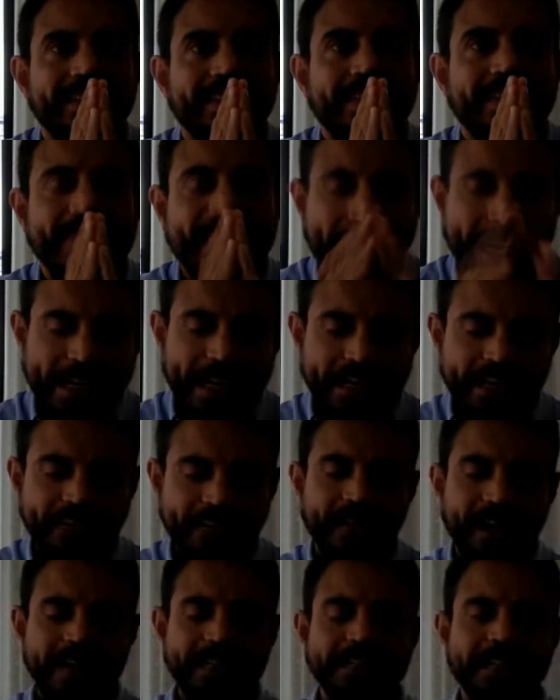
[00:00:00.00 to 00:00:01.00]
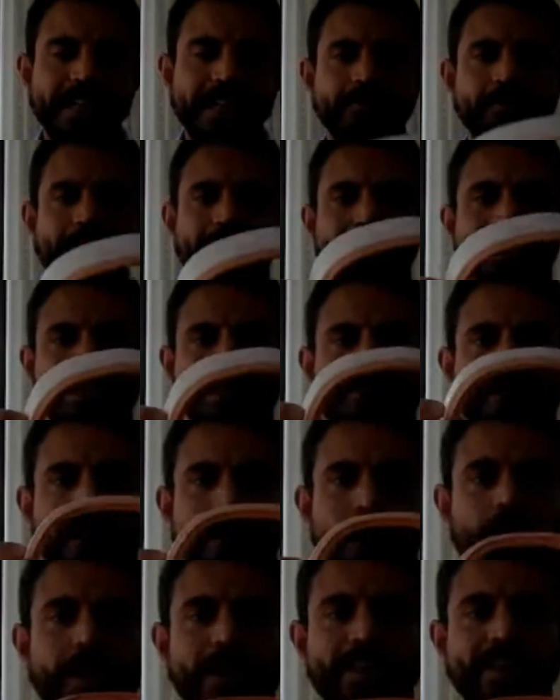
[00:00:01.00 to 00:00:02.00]
that a device like Mendi, by
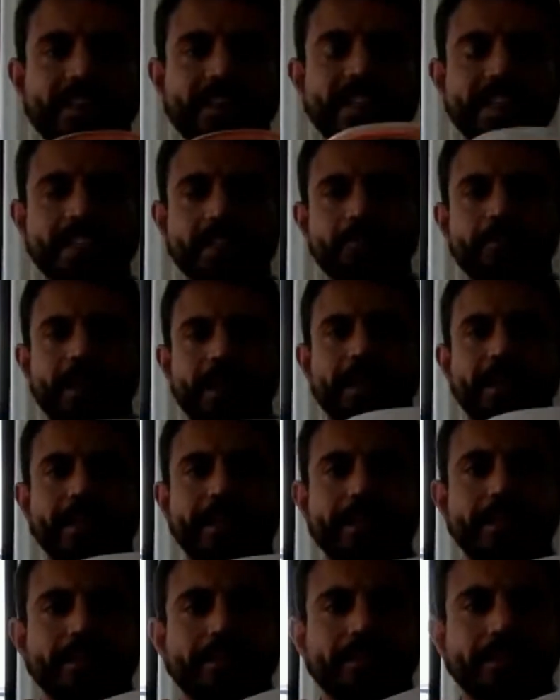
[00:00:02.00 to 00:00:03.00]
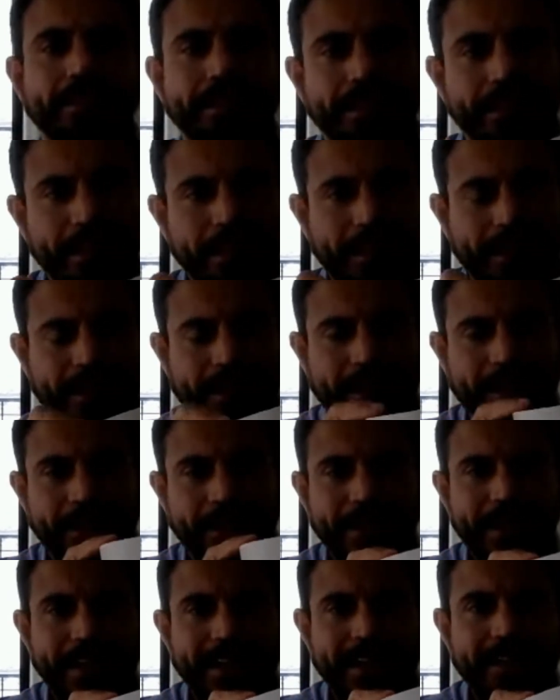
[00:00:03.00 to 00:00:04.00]
the way, this is Mendi,
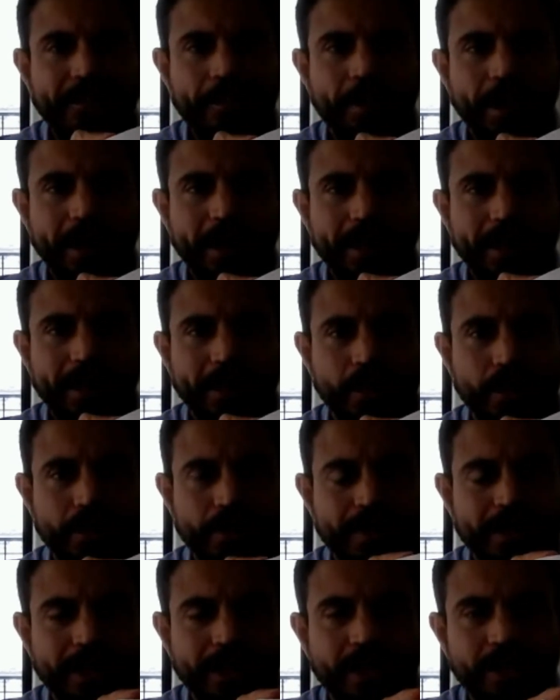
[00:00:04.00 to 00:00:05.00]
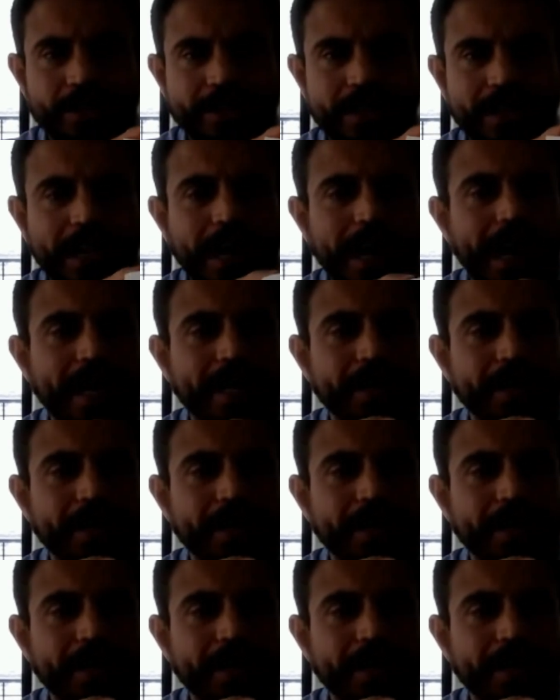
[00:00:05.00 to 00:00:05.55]
and everybody that knows me knows that